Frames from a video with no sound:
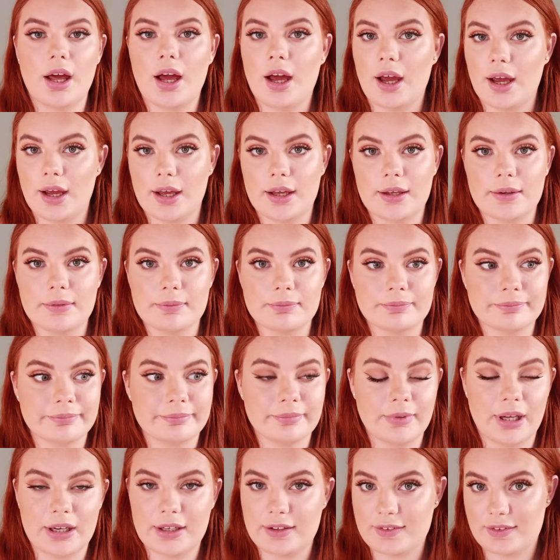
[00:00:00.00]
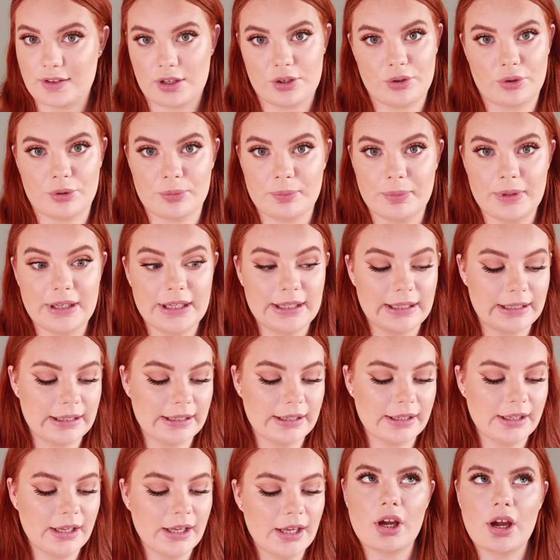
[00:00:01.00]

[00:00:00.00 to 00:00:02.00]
I understand completely.